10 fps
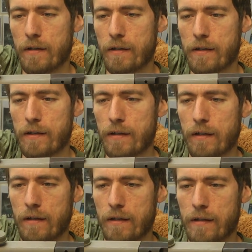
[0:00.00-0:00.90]
Just
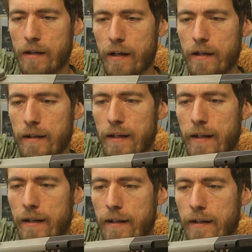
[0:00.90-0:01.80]
slide it in
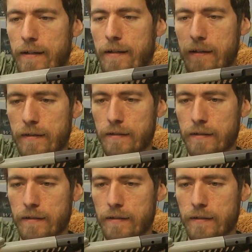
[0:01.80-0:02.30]
like that.